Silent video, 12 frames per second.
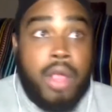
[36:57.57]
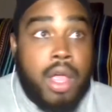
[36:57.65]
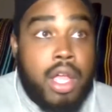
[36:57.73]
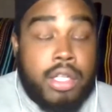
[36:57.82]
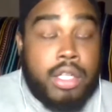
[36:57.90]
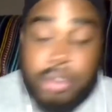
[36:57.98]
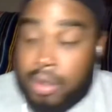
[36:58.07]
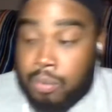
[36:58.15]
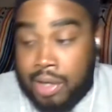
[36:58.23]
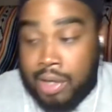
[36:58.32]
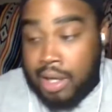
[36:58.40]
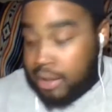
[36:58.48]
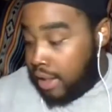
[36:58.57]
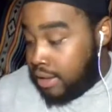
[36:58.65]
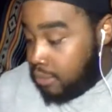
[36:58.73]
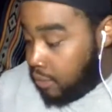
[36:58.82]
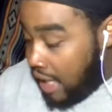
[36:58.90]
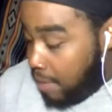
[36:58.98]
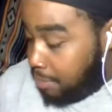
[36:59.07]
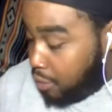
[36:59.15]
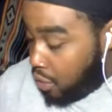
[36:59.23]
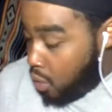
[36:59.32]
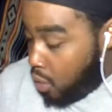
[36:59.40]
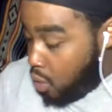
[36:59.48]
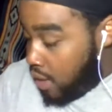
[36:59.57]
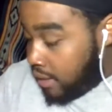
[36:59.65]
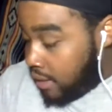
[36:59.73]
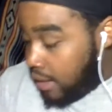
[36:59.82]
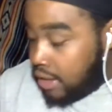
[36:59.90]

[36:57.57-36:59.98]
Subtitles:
dude, when they blew the horn at the end of the